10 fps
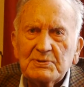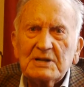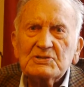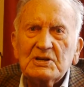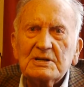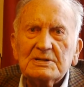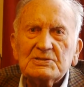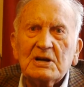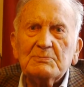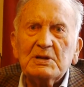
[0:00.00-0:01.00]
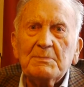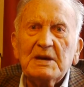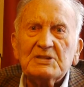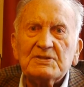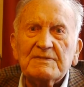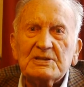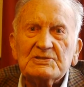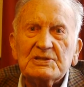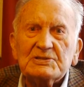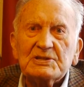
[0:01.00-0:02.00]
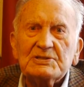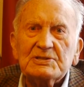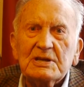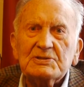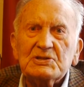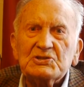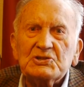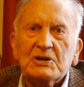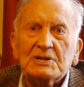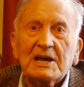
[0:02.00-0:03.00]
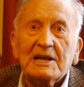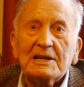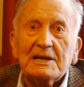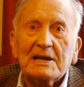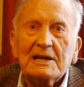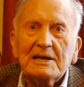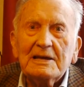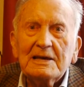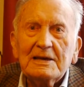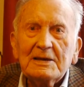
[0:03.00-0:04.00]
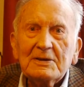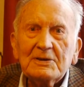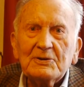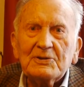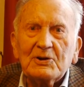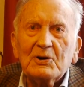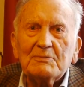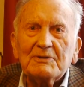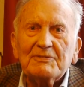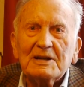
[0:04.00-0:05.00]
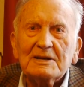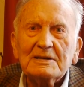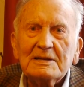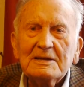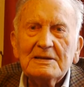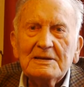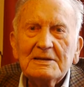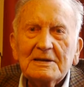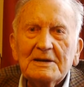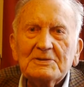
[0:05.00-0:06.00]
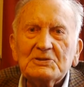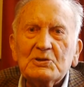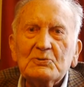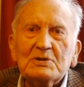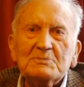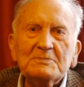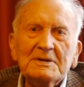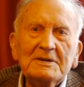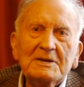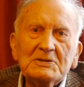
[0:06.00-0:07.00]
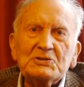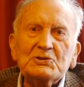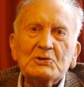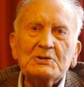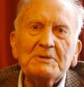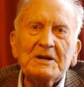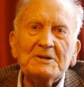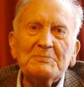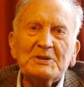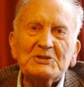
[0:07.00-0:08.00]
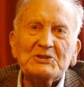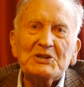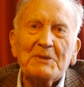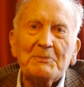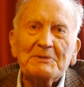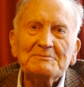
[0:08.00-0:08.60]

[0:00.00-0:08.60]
where he's gone. He's gone with a mate of his, he said. This John Kelly, another Galway fella. And the two of them stored away on a British ship